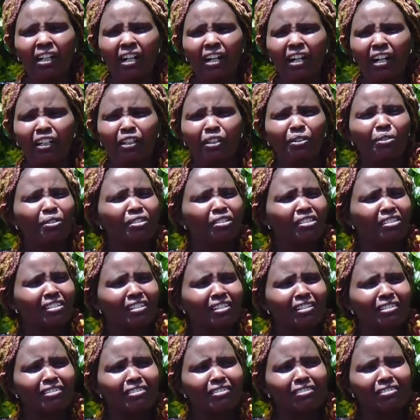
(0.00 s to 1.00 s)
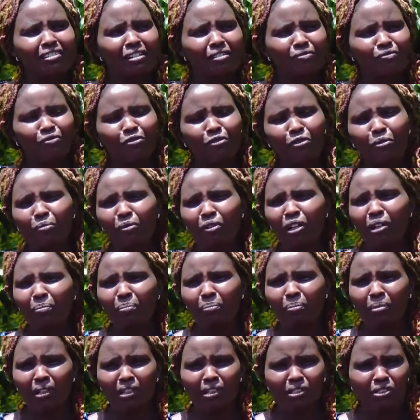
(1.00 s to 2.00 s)
Uh, don't just jump from one
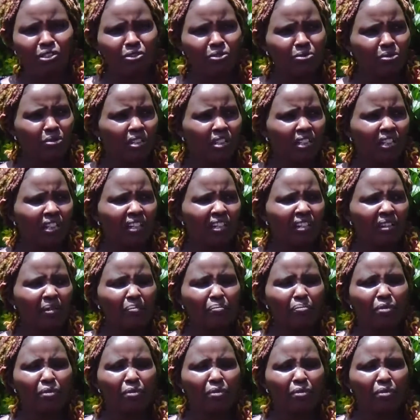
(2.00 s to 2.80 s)
place to the other.